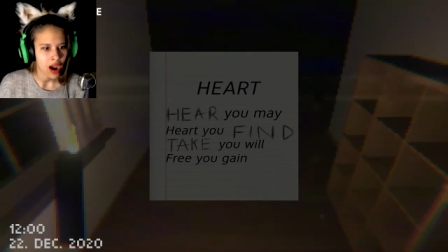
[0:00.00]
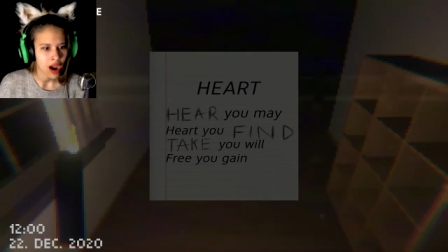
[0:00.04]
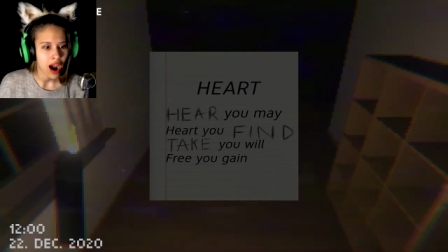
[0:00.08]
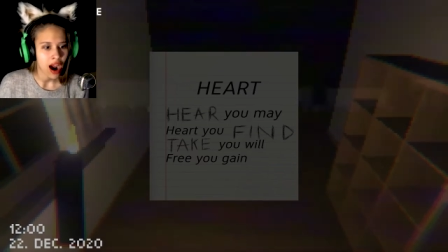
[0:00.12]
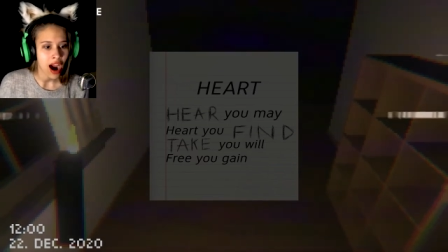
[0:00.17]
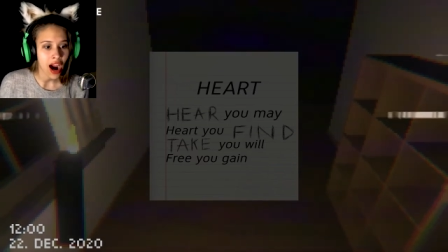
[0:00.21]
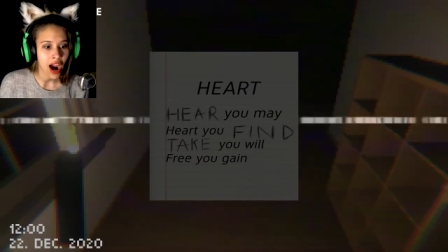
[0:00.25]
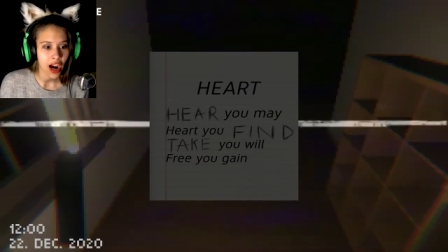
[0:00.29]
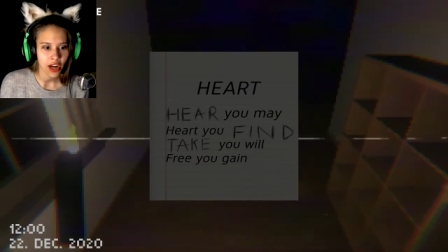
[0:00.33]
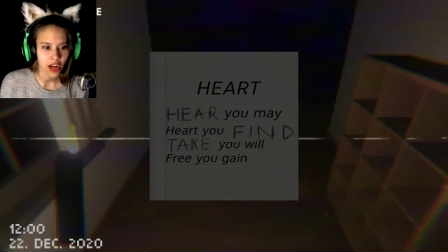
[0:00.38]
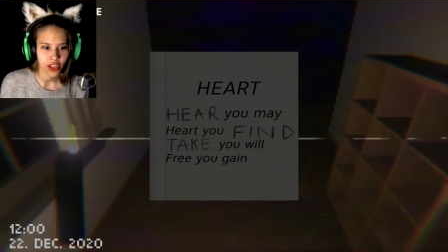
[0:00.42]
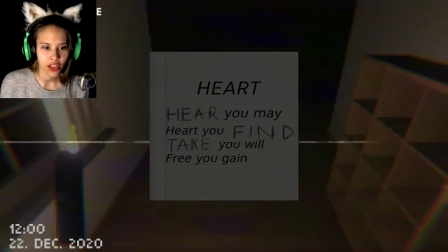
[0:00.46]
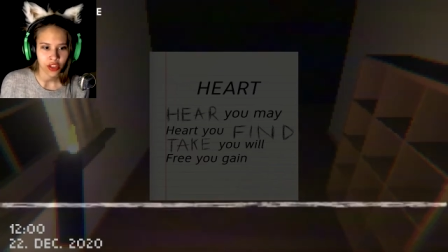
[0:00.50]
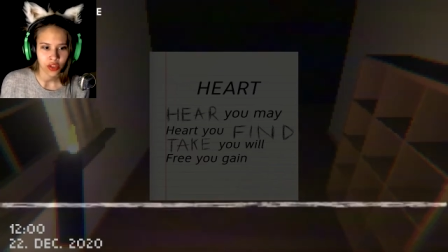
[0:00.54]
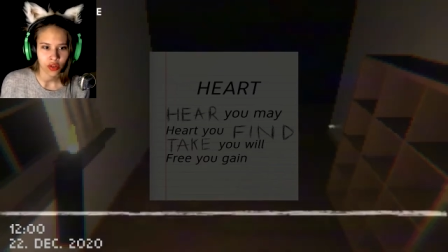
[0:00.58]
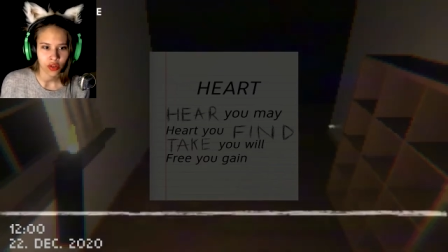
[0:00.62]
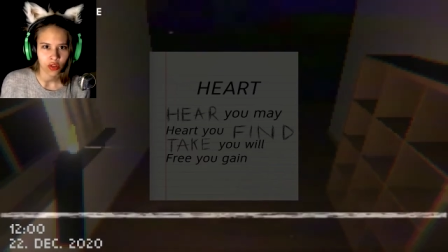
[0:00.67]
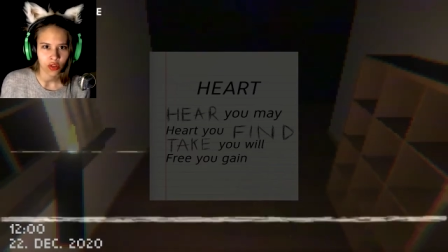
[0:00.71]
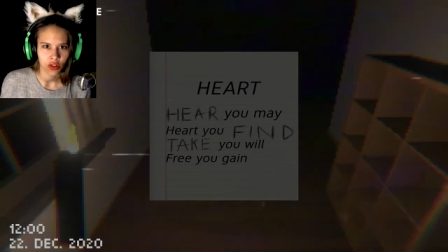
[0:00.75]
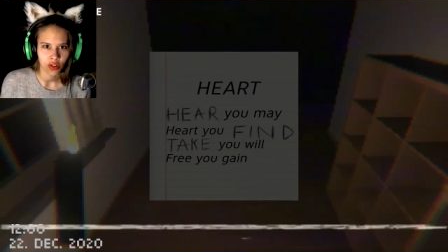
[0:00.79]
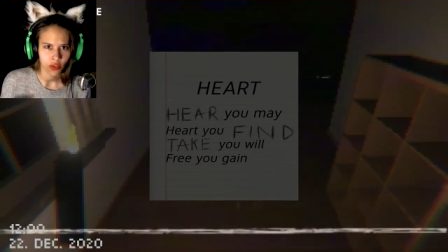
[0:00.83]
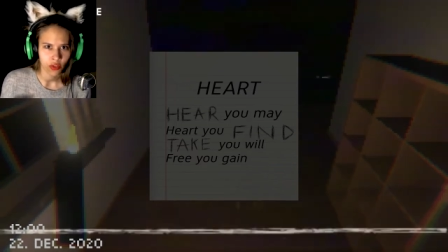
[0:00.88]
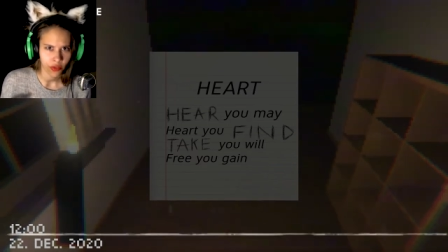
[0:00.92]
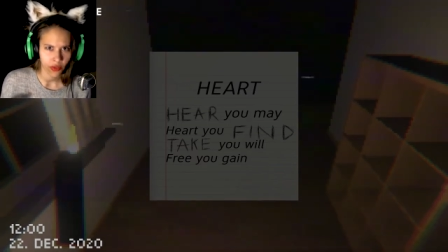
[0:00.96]
Heart
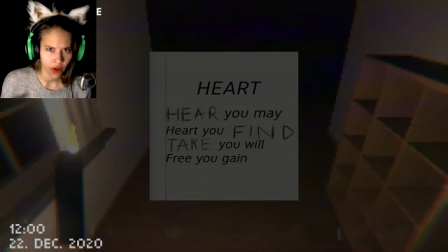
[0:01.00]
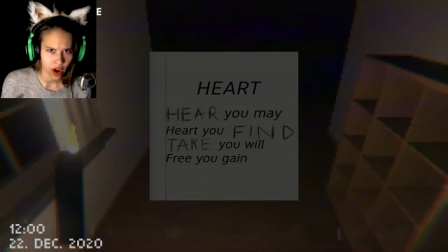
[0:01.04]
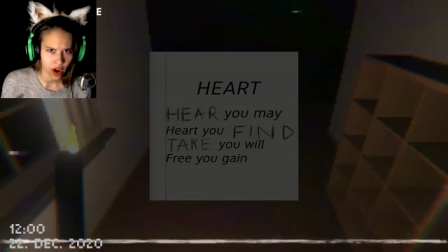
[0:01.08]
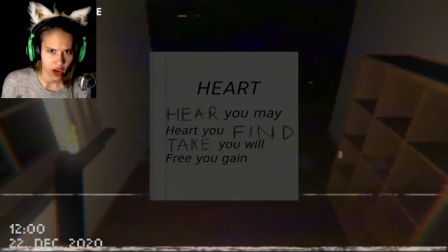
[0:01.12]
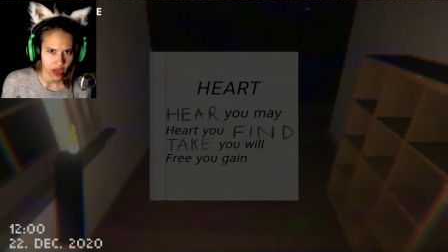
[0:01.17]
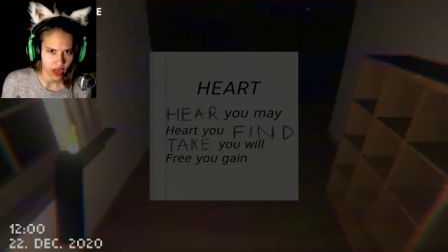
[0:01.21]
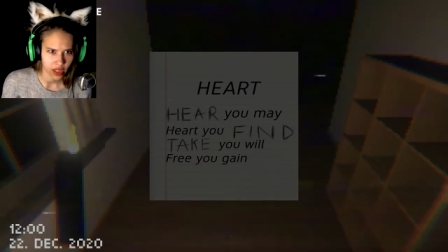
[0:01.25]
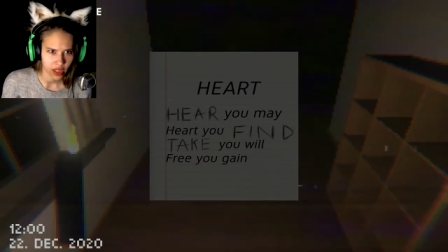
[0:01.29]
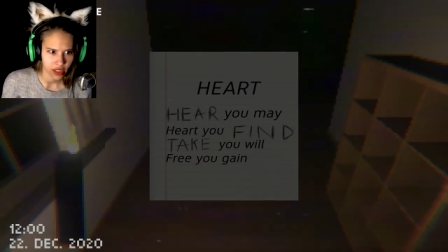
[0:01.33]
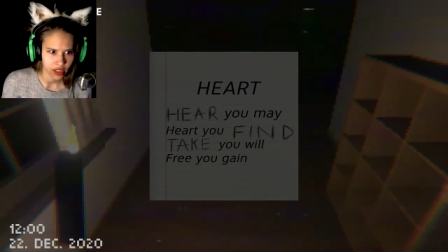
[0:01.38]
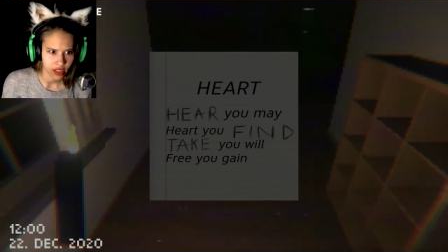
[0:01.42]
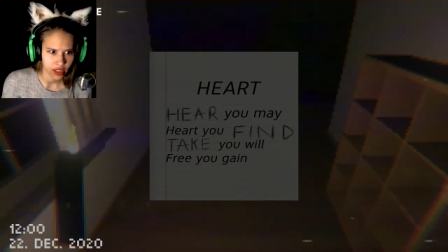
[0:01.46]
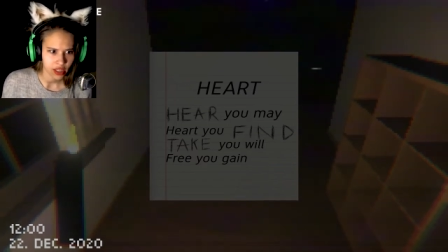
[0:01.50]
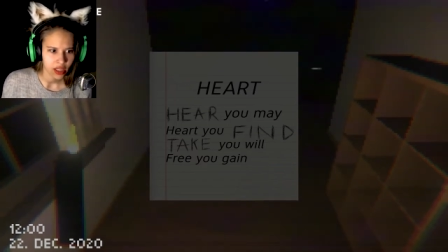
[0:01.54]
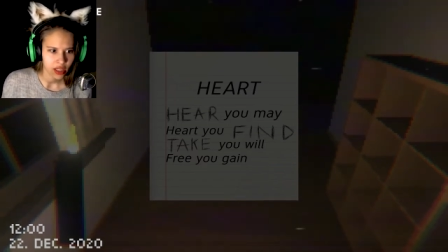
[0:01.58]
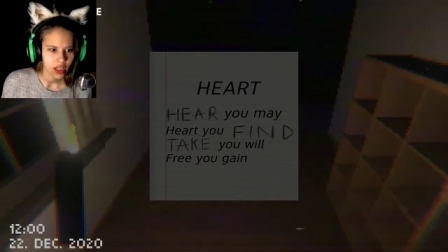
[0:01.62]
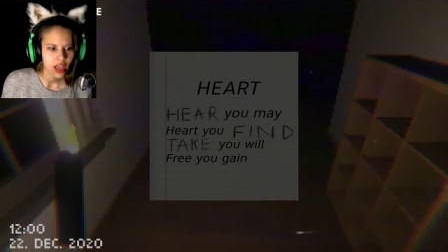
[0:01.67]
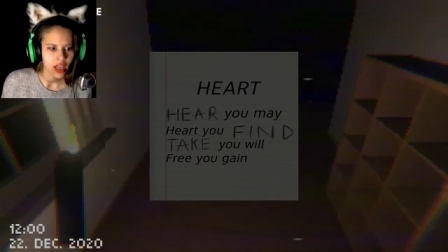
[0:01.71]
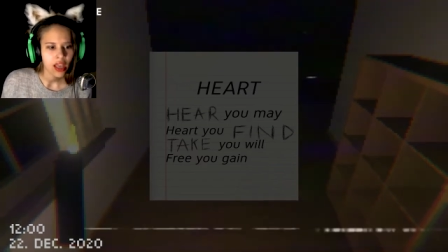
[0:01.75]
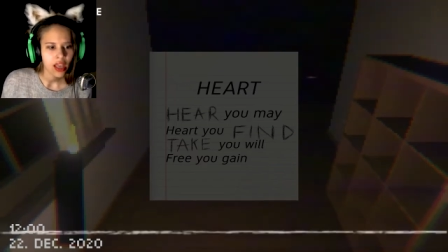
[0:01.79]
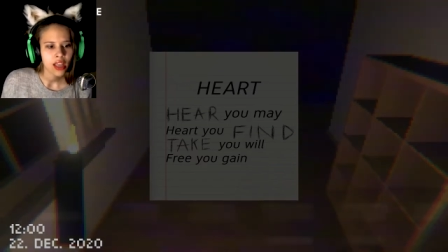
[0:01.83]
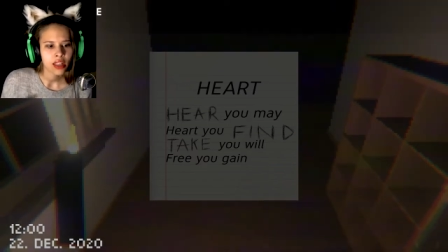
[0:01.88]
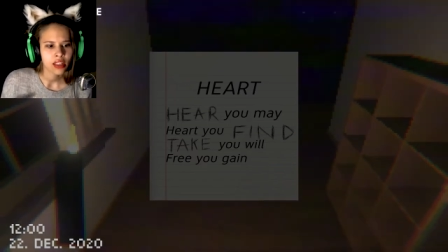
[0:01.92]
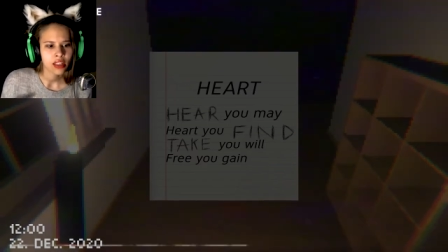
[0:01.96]
you find.
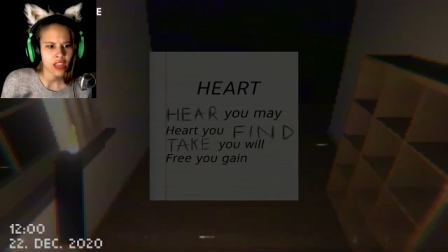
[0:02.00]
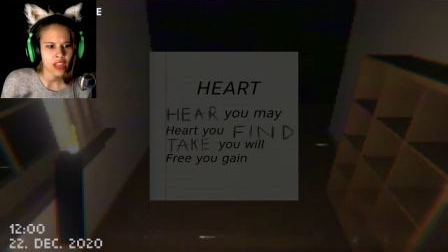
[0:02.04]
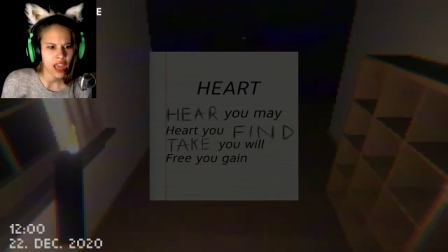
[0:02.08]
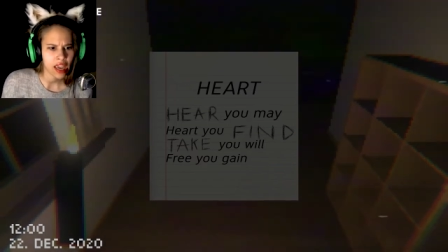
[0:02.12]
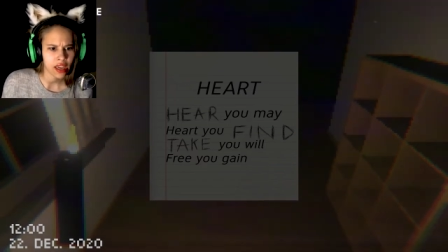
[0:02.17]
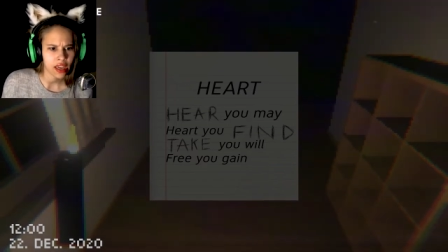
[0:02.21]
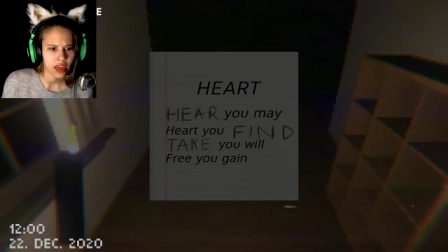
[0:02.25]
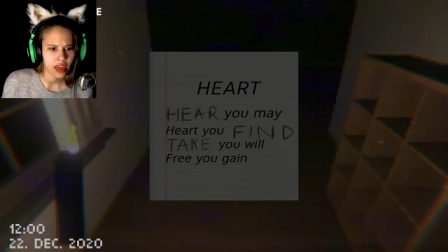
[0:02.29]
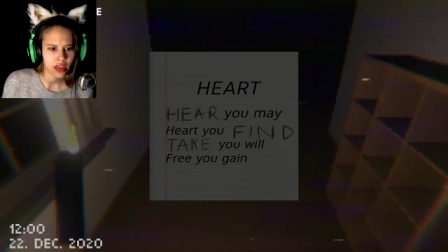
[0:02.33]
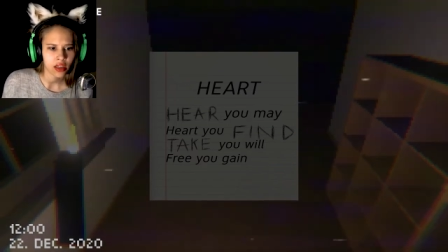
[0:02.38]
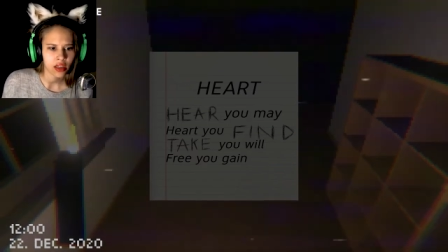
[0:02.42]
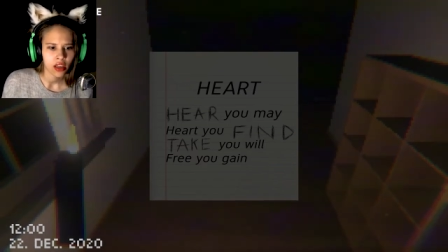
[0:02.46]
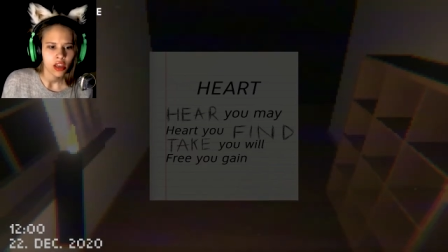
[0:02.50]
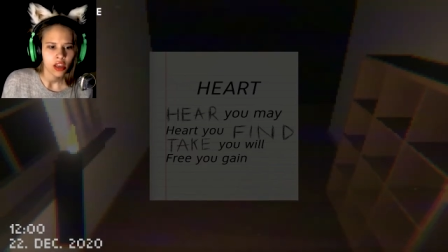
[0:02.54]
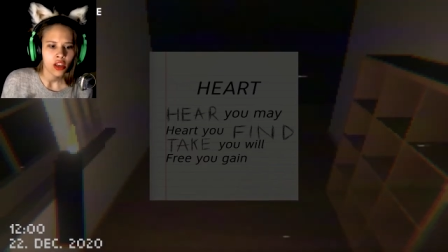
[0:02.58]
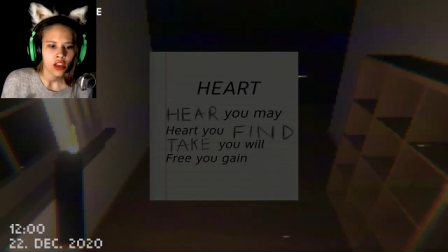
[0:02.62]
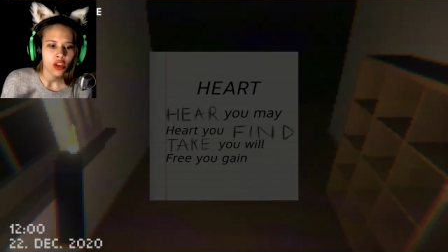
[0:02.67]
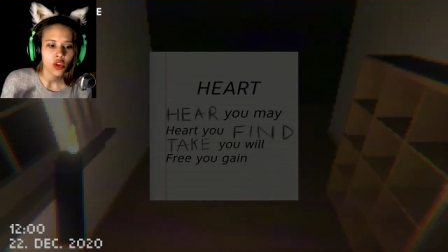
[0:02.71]
Take.